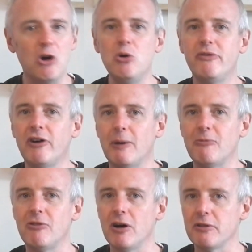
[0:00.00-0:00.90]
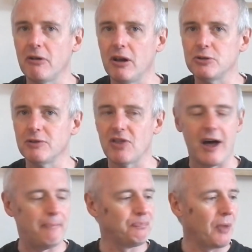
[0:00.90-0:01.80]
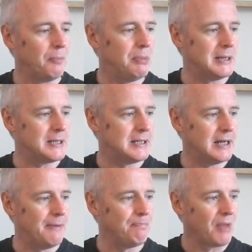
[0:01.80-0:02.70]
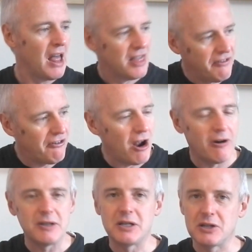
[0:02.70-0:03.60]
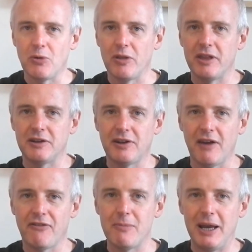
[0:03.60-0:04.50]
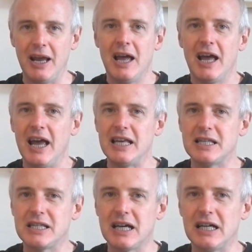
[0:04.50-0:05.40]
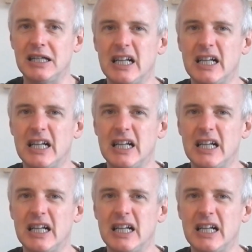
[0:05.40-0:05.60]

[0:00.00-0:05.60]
hoover up rather a lot of that. But the Frares is the one that, for me, is